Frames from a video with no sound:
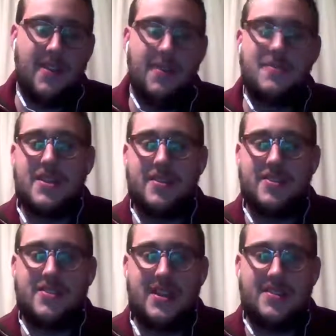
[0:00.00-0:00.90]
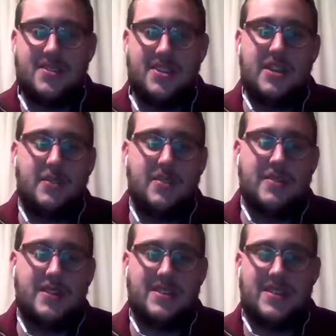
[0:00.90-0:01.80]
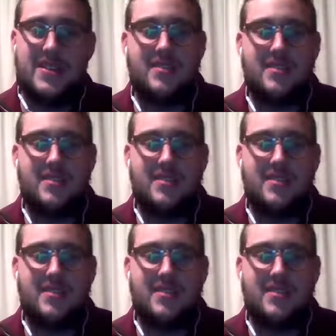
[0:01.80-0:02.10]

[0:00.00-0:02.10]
You know, there was still a chance JD Martinez stays.